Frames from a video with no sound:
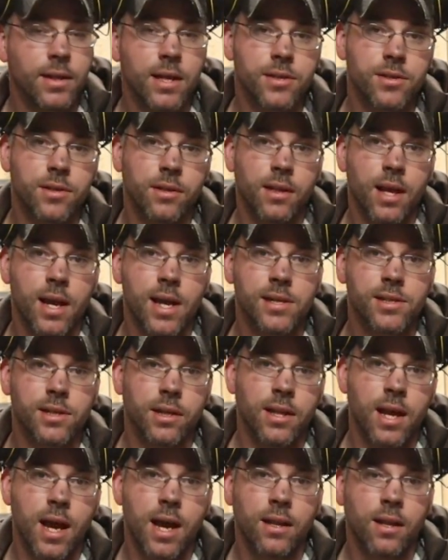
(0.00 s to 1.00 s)
That should last
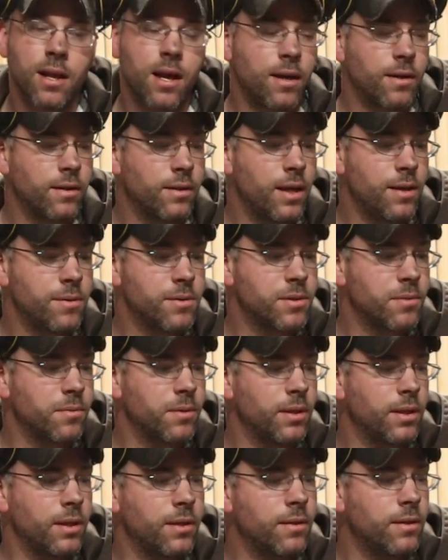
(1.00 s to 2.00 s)
a lot longer. That was a
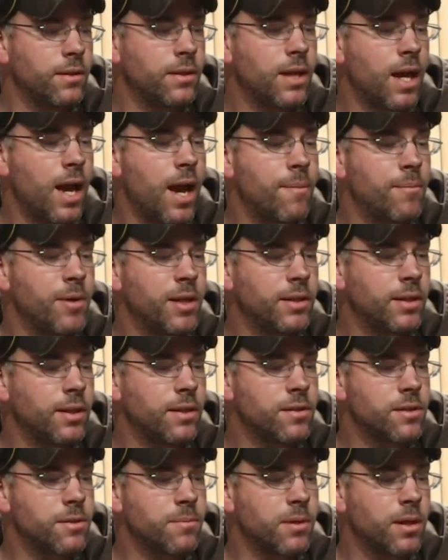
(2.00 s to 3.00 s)
really good comment.
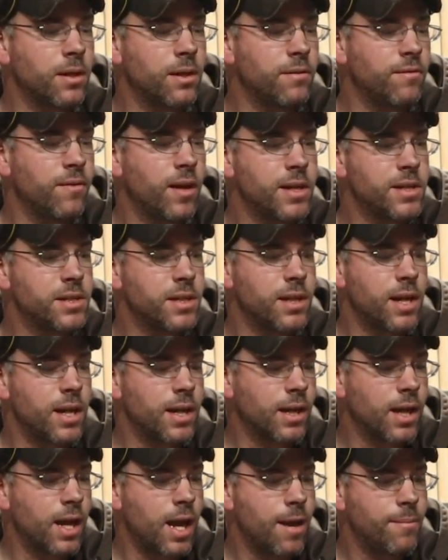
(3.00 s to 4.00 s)
There's some good advice in
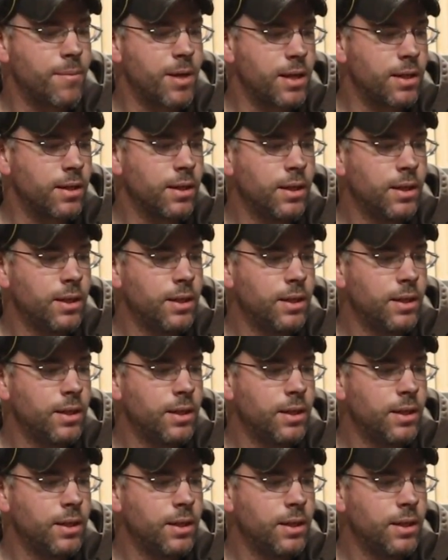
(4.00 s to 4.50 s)
that comment.